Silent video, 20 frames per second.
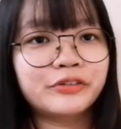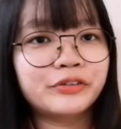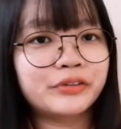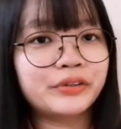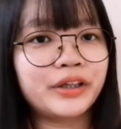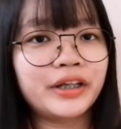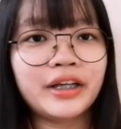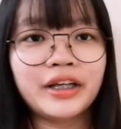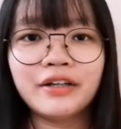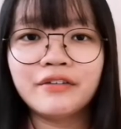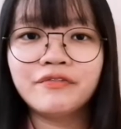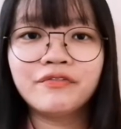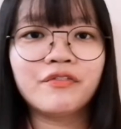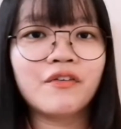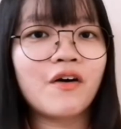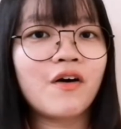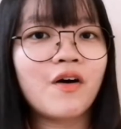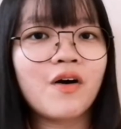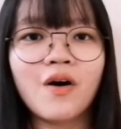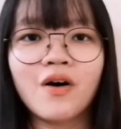3,
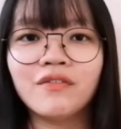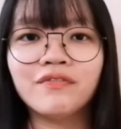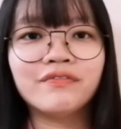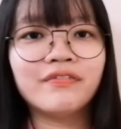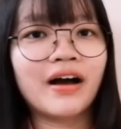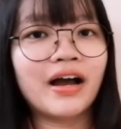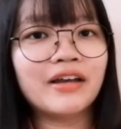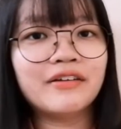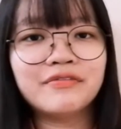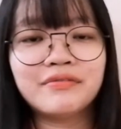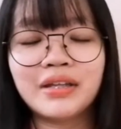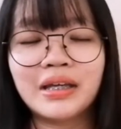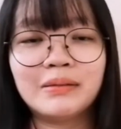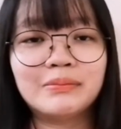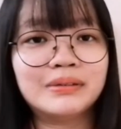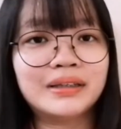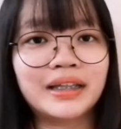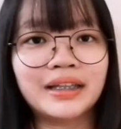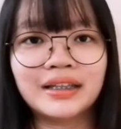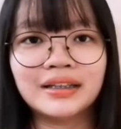4 or 5
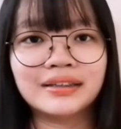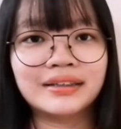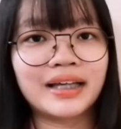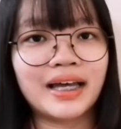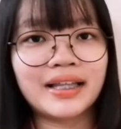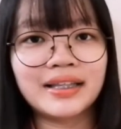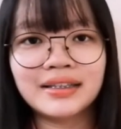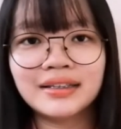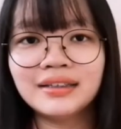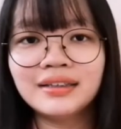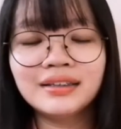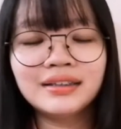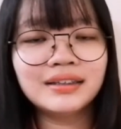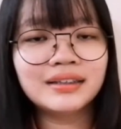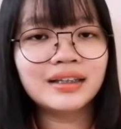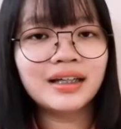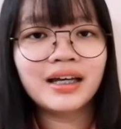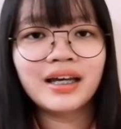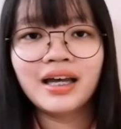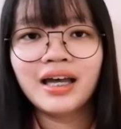names in a sentence,